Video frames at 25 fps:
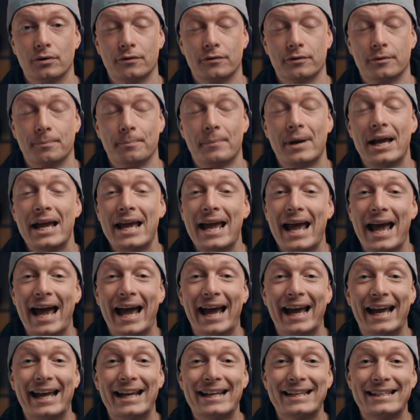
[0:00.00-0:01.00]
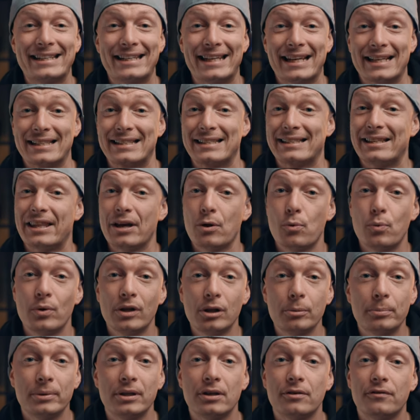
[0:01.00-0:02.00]
of them. And yes, there
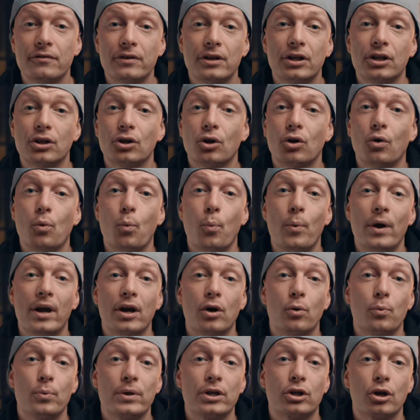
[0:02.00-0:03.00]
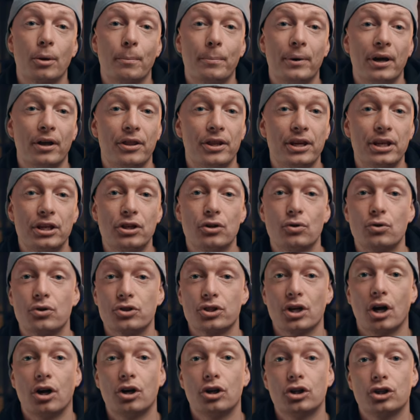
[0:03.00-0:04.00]
will be a video where we compare the
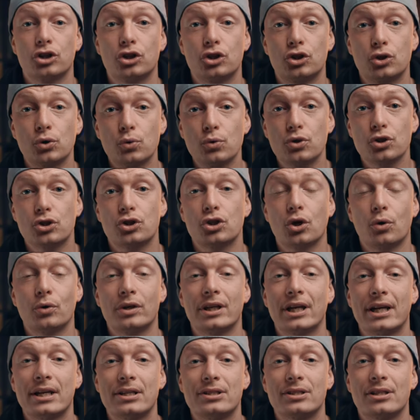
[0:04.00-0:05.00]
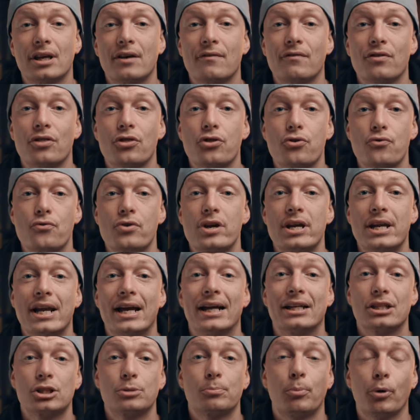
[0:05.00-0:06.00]
EOS R to the Sony a7 III,
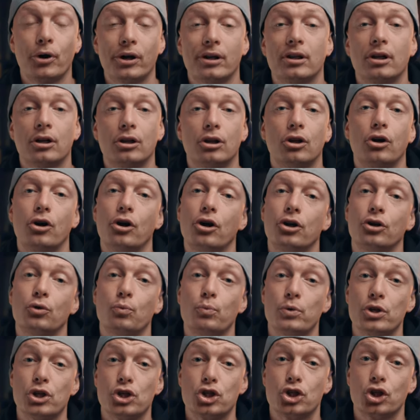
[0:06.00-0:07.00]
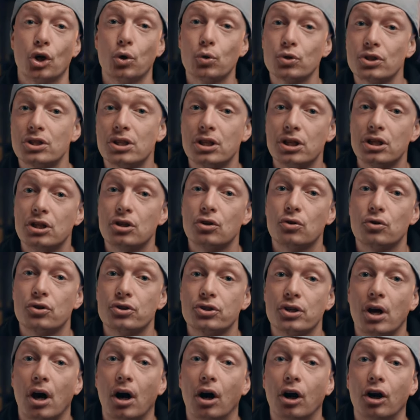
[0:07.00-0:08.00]
and spoiler alert, we chose the
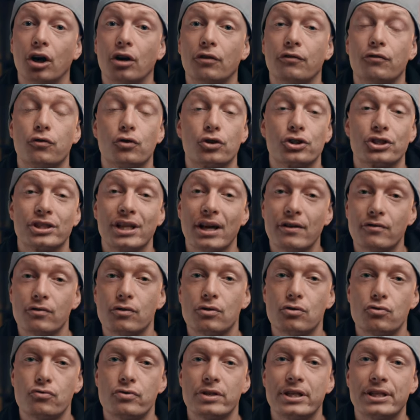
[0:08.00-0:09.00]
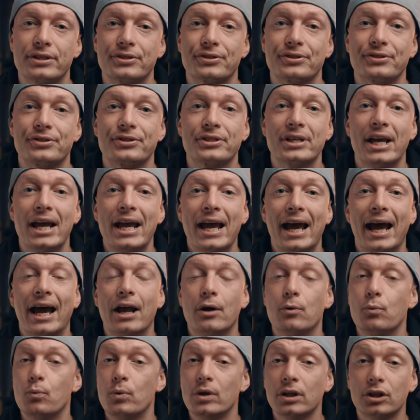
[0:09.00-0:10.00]
EOS R for several reasons
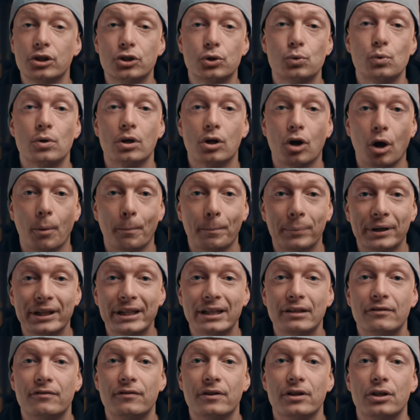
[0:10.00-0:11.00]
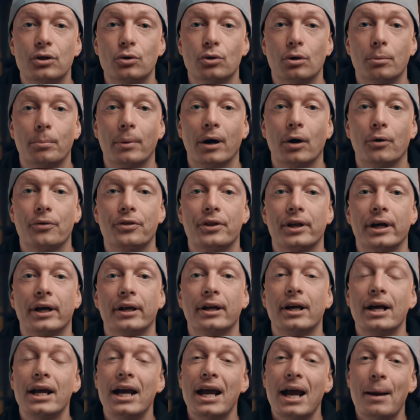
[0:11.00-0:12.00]
and we'll do a complete video about
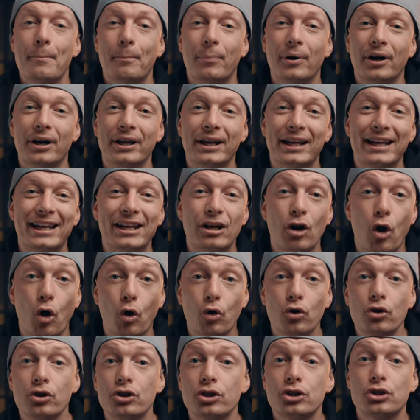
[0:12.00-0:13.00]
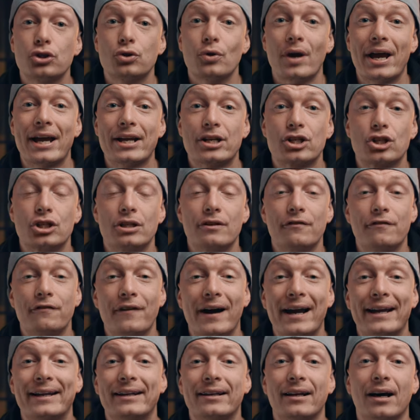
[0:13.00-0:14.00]
that. But in order to actually
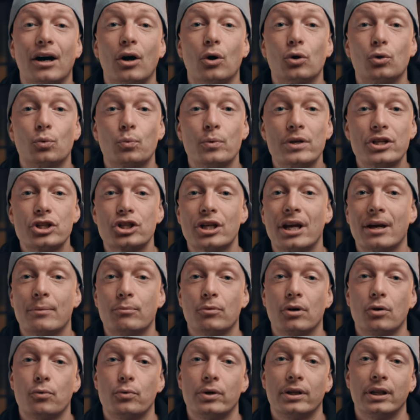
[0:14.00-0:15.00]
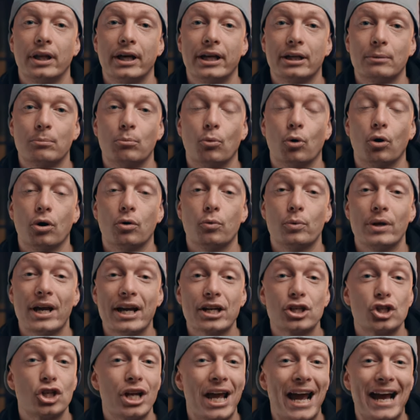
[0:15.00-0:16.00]
find out which camera we like more, we
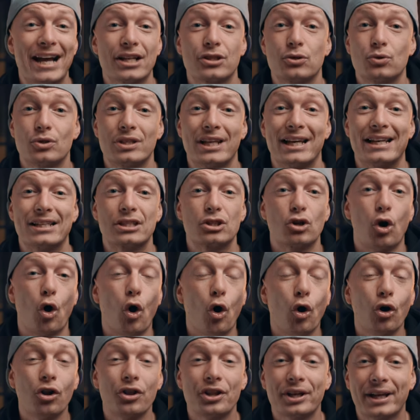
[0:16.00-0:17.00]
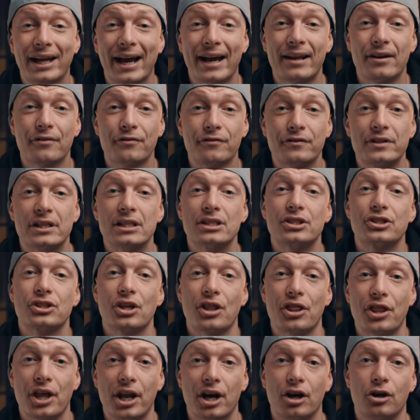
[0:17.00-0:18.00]
actually had to test all the kind of fields
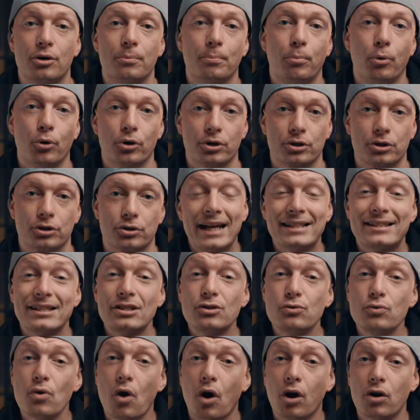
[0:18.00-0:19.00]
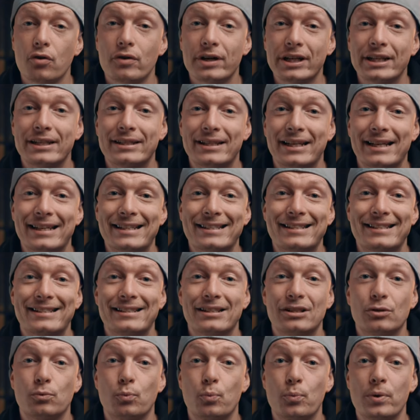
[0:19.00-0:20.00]
that are important. And since we already
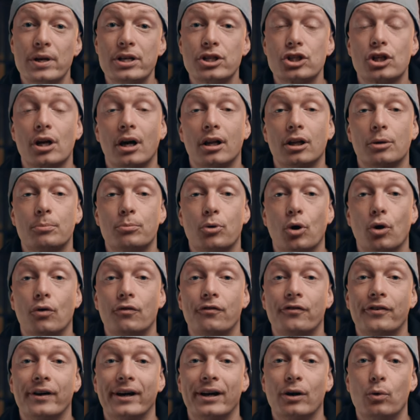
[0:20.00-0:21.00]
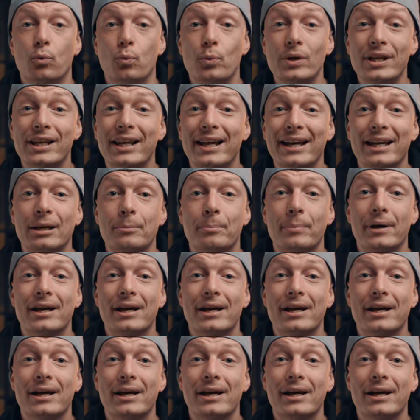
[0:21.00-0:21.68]
tested which color profile we like